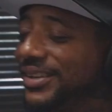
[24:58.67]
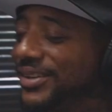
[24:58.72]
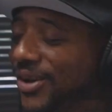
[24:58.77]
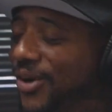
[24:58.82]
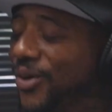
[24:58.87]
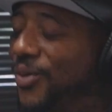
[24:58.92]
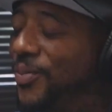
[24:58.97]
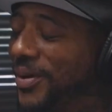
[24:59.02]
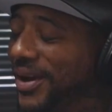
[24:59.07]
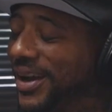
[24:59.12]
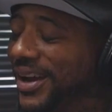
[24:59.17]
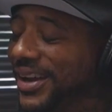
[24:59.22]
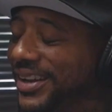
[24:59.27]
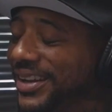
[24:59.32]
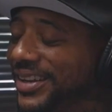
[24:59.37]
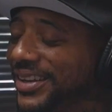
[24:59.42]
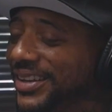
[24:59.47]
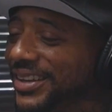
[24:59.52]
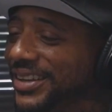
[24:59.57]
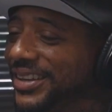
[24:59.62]
Nobody.
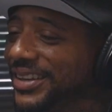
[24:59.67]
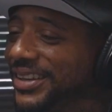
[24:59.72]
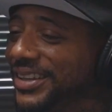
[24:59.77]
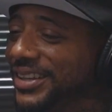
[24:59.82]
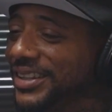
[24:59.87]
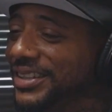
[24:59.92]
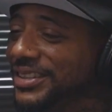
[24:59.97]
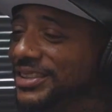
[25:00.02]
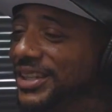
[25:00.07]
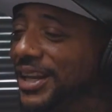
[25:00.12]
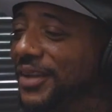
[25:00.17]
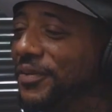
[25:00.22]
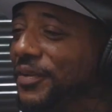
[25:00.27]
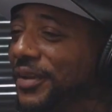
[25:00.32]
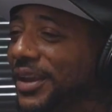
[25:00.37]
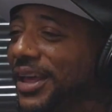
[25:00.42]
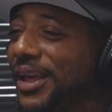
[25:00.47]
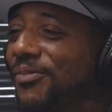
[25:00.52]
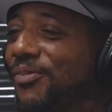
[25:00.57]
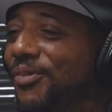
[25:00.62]
Just for
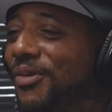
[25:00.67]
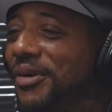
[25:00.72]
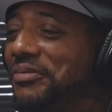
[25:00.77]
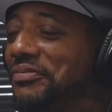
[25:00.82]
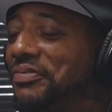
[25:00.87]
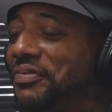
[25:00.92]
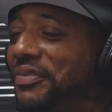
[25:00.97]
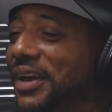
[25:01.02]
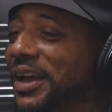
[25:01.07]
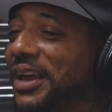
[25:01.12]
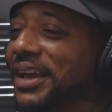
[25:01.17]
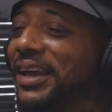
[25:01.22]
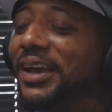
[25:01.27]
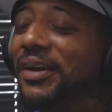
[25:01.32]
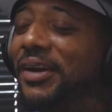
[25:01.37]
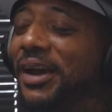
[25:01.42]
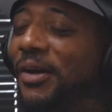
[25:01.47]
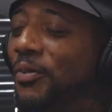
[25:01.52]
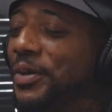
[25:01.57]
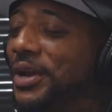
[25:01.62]
that one fact,
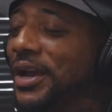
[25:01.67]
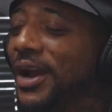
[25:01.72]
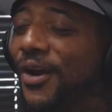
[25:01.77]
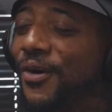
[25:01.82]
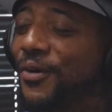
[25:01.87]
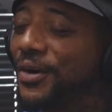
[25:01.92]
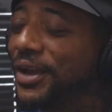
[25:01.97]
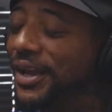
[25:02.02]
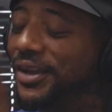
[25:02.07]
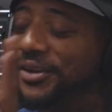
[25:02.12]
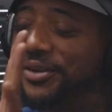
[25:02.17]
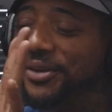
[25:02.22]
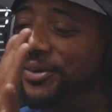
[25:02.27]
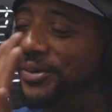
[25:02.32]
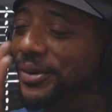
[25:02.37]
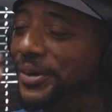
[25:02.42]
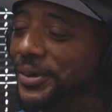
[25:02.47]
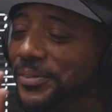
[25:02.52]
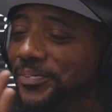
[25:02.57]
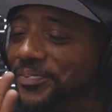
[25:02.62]
we all can't do
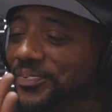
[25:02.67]
it.